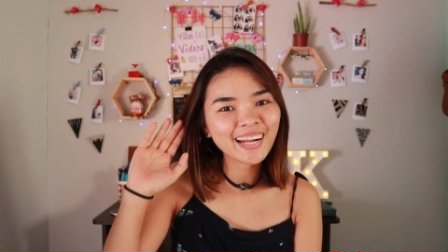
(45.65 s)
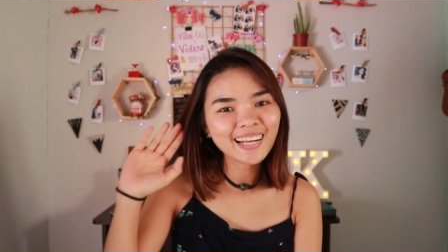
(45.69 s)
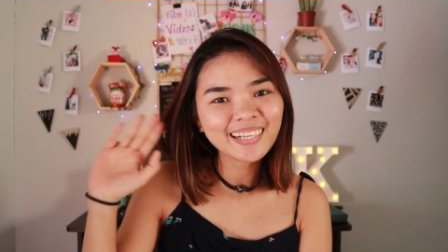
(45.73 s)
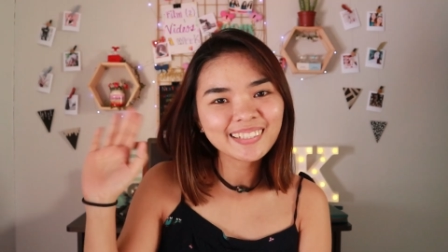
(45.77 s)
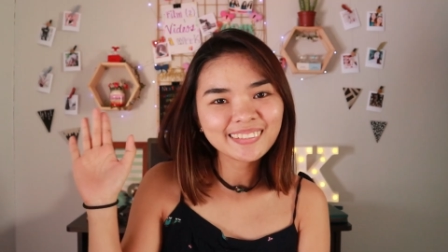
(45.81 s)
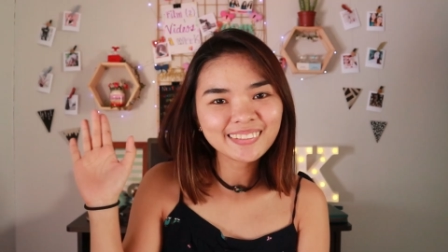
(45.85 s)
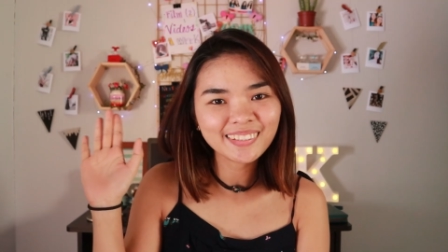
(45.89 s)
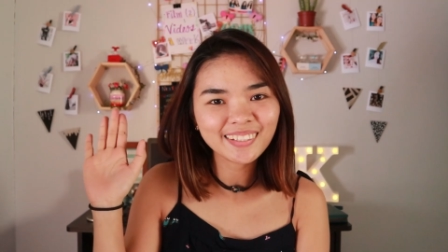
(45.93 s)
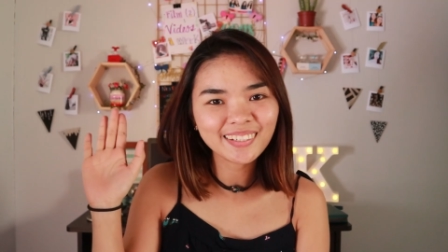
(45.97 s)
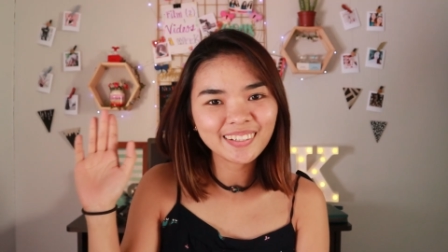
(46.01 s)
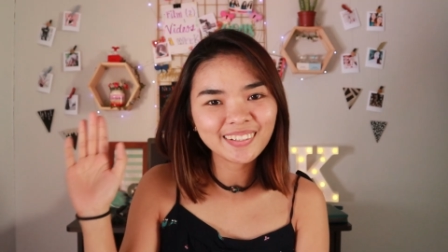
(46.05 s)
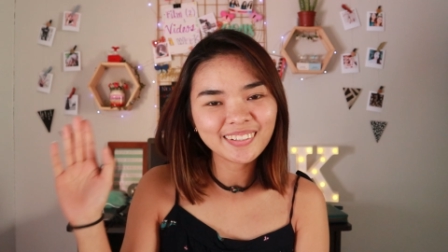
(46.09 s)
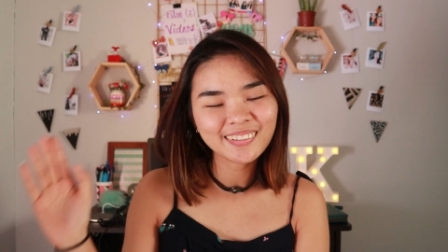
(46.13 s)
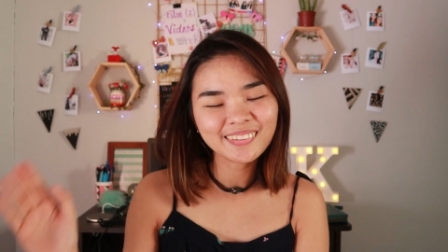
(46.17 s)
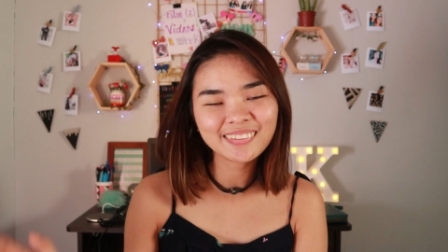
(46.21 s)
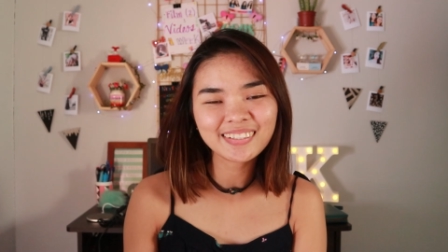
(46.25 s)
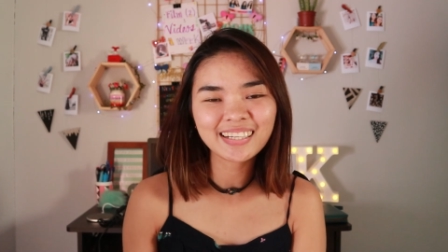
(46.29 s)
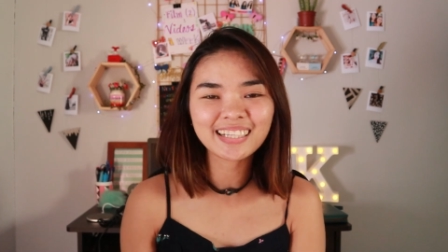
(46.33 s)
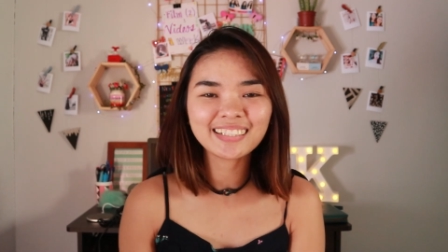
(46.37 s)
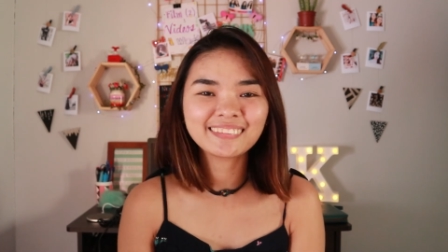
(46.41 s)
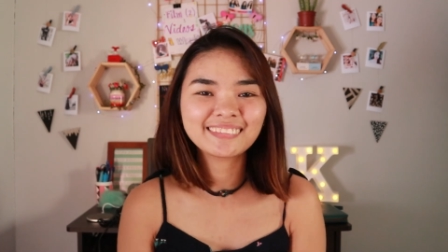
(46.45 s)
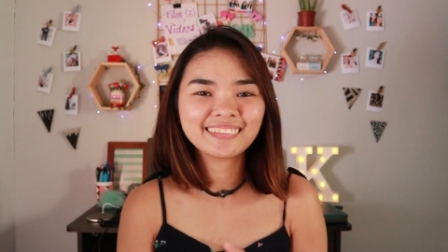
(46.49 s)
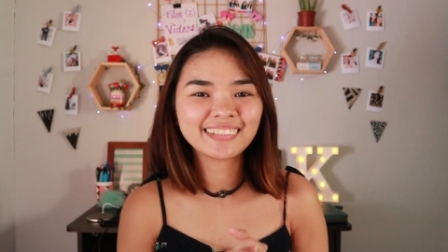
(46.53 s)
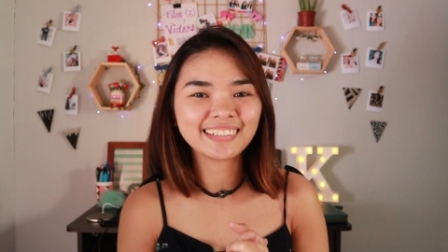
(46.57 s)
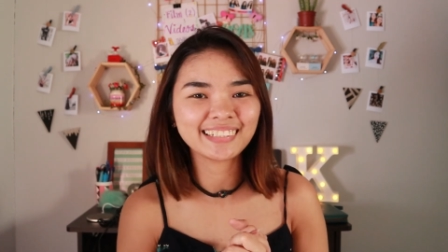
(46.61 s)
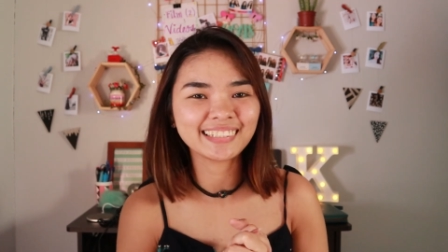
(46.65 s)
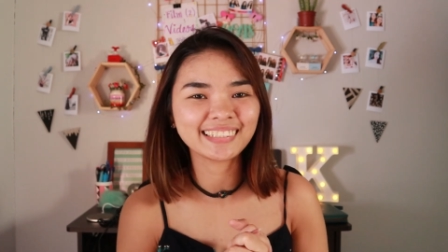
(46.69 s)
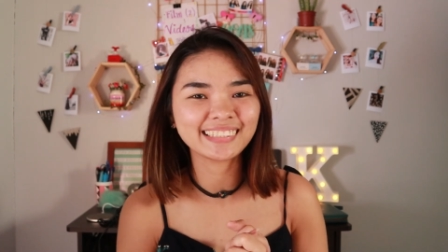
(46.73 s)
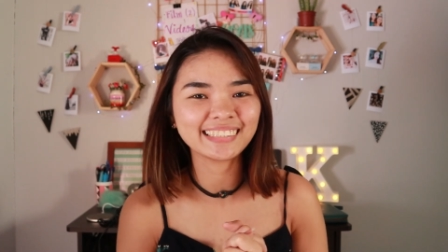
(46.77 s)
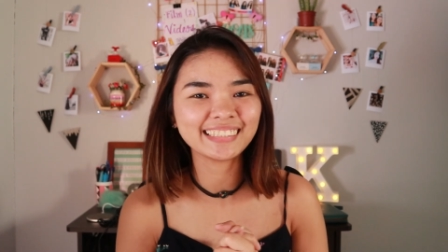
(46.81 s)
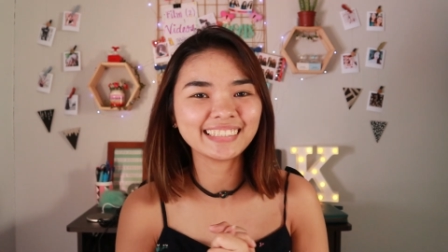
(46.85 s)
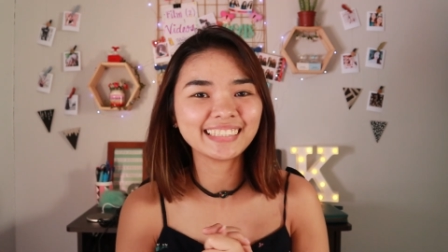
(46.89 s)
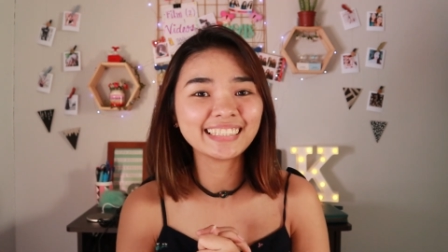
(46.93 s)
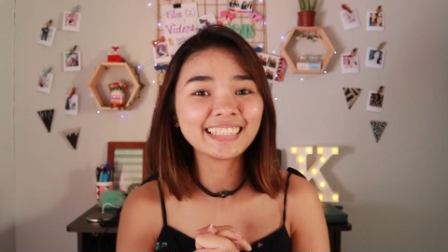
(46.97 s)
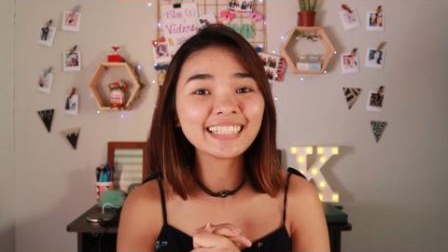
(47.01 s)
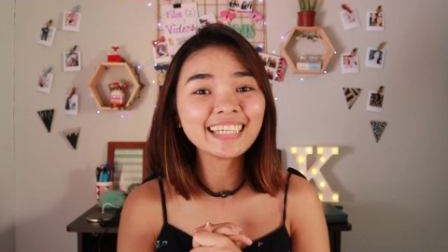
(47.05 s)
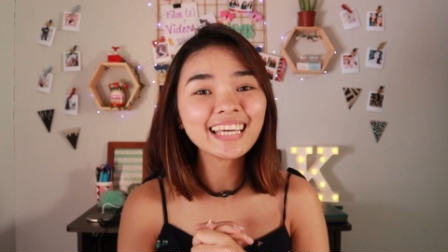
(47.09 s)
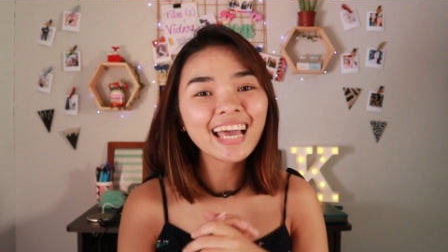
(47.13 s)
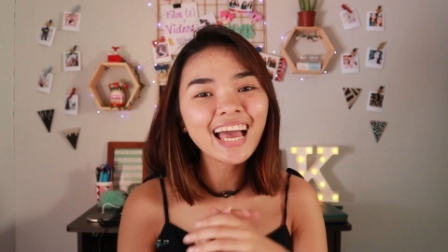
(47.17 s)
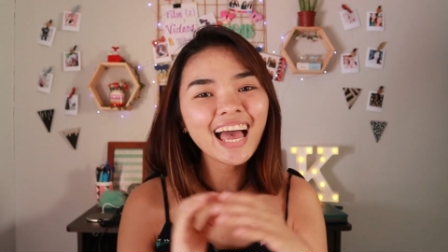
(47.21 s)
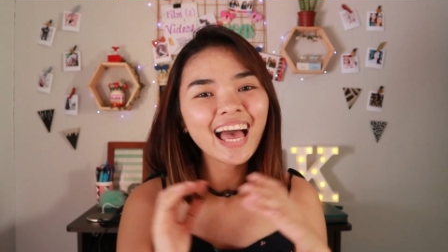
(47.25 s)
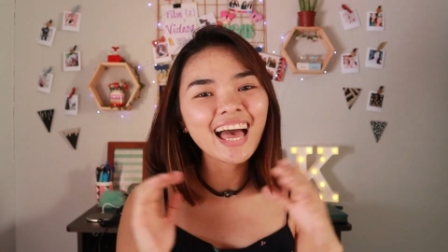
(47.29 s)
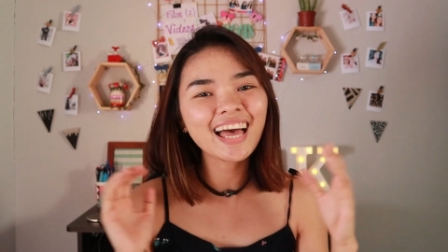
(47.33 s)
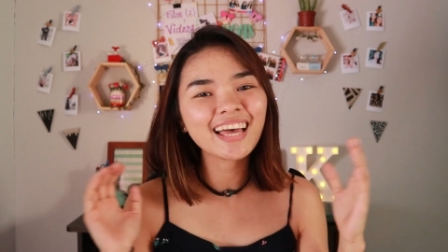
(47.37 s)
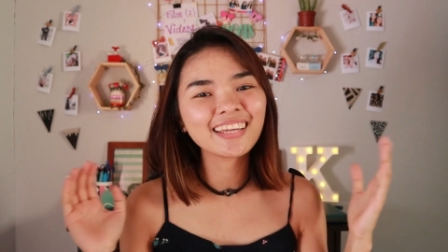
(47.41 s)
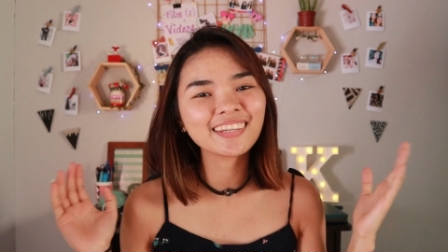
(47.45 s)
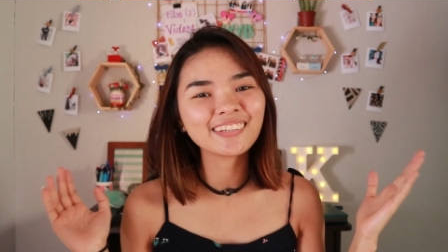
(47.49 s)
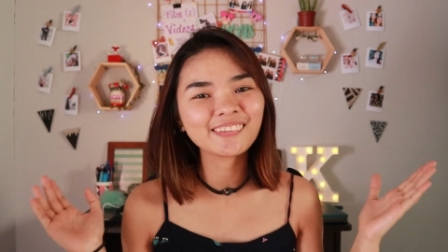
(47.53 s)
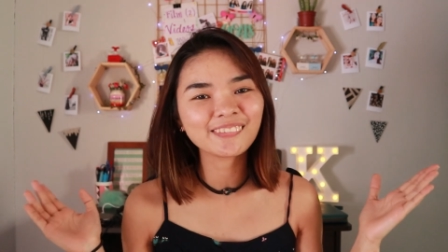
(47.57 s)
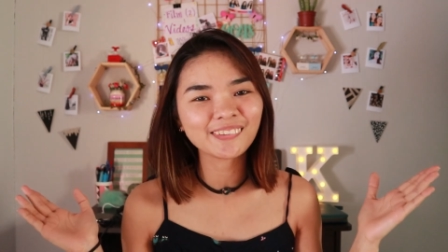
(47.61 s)
hello, I'm Kirstie
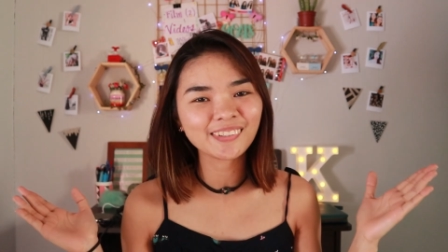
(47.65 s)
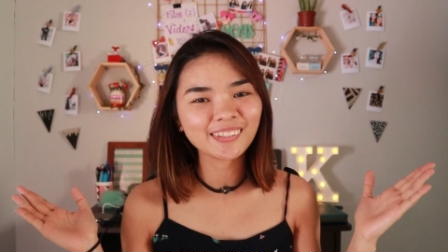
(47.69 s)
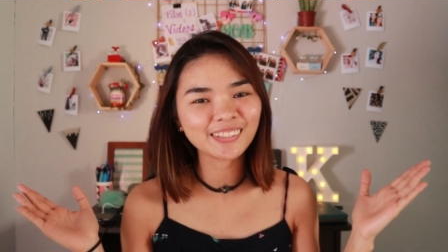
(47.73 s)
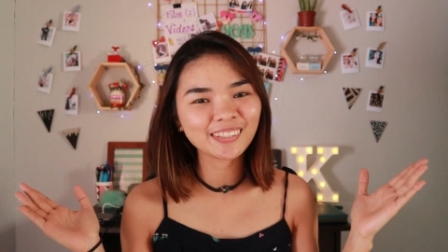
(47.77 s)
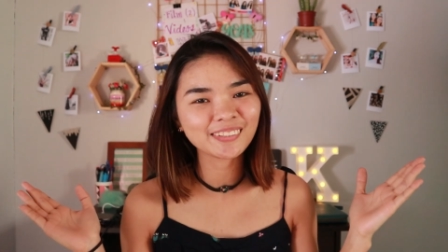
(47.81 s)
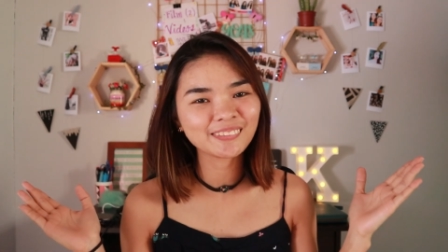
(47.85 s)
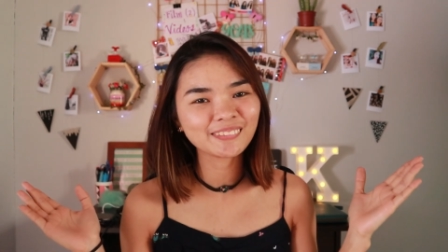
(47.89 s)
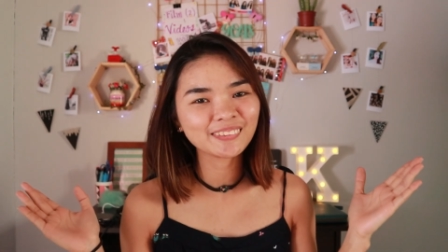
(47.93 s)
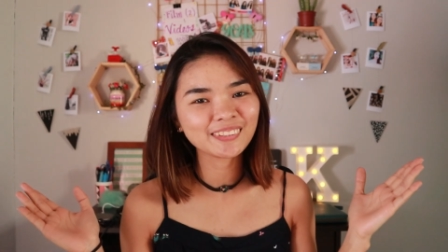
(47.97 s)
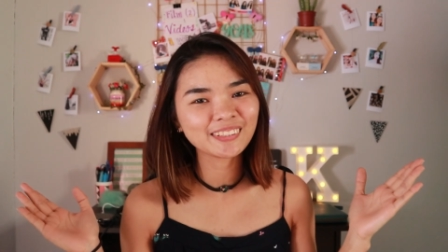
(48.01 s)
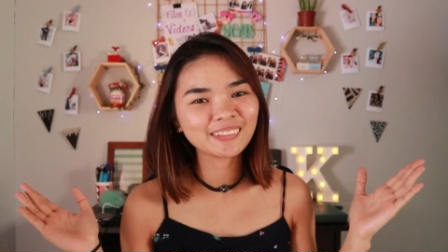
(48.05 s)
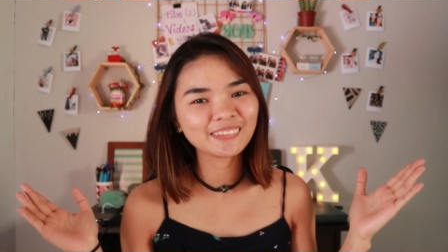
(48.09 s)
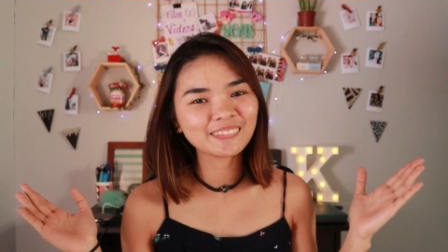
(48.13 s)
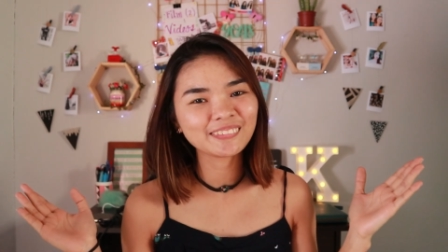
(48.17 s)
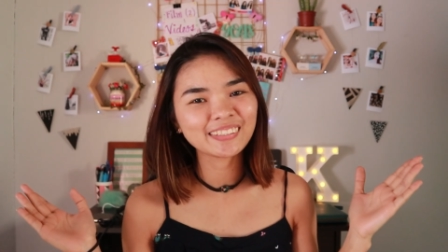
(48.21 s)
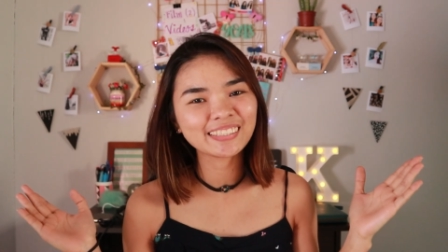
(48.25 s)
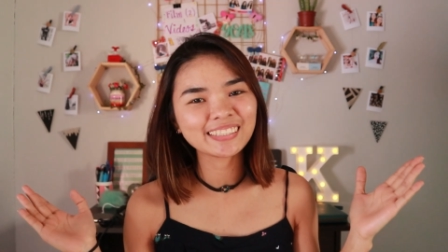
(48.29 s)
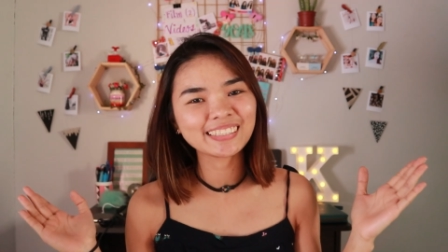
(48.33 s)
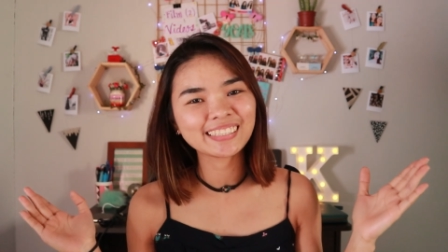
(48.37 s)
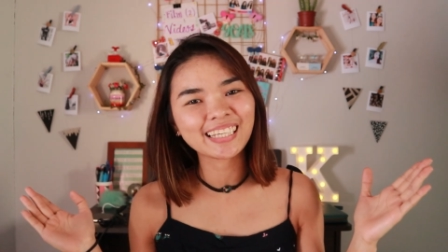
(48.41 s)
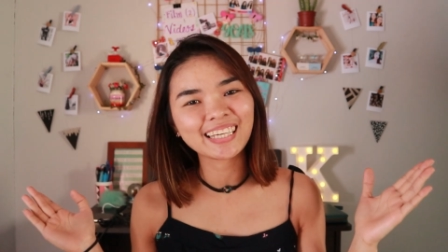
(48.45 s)
and welcome to my